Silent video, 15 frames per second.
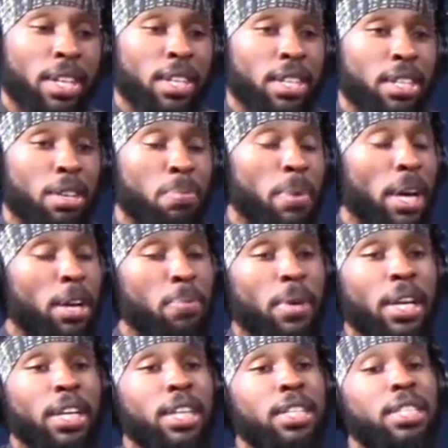the better, man,
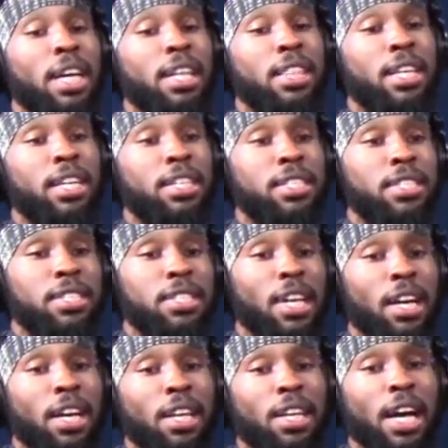because I think it's
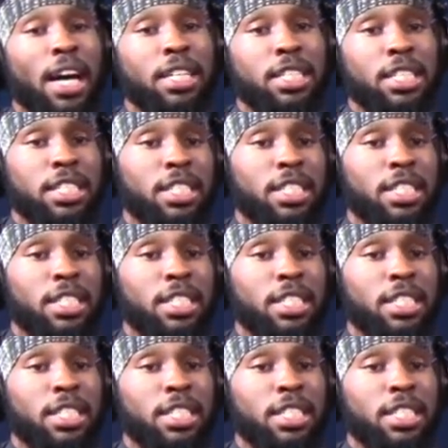the